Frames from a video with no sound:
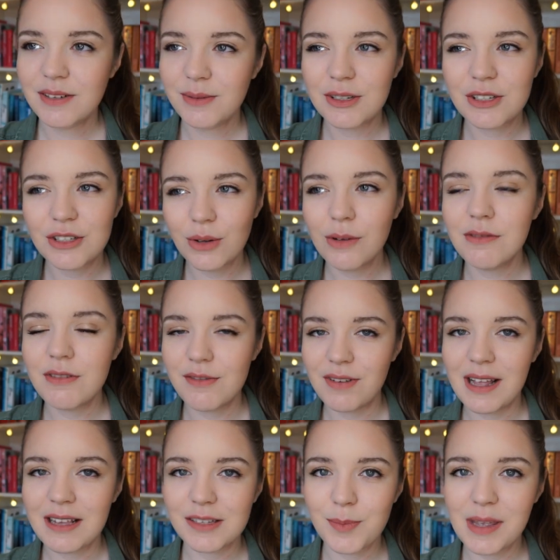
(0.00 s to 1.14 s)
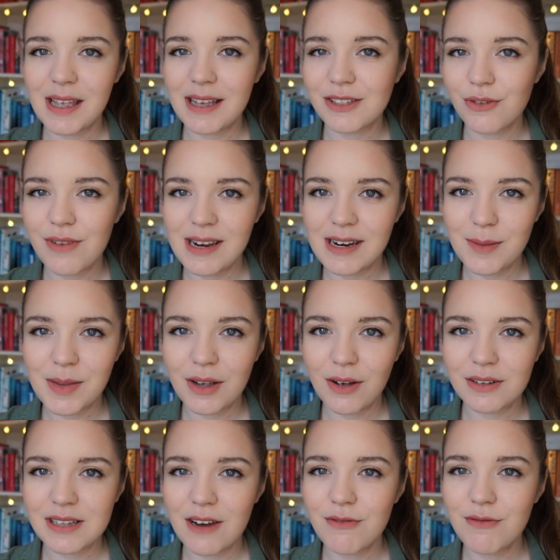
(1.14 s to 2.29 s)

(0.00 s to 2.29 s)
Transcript: which sort of reflects me as a reader because I